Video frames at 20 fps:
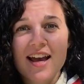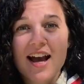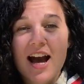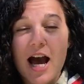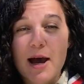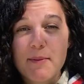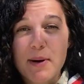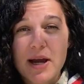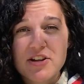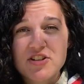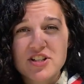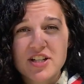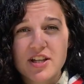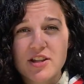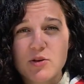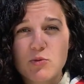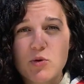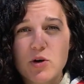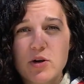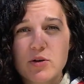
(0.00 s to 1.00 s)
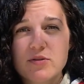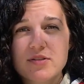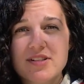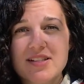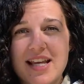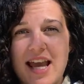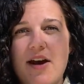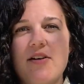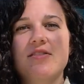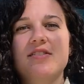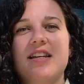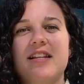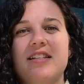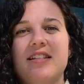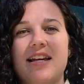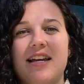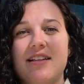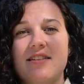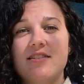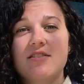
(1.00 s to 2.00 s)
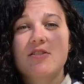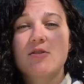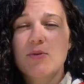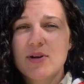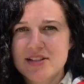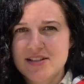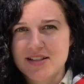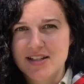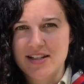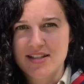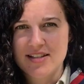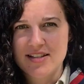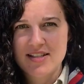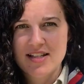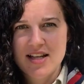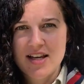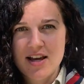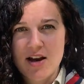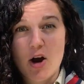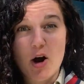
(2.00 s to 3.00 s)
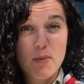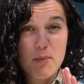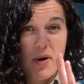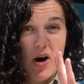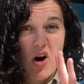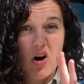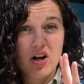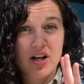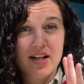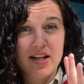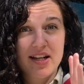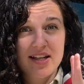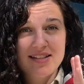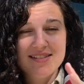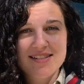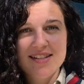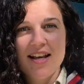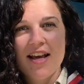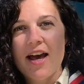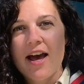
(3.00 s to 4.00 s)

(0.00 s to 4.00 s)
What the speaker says: I'm actually at the World Scout Centre in Switzerland on my holidays,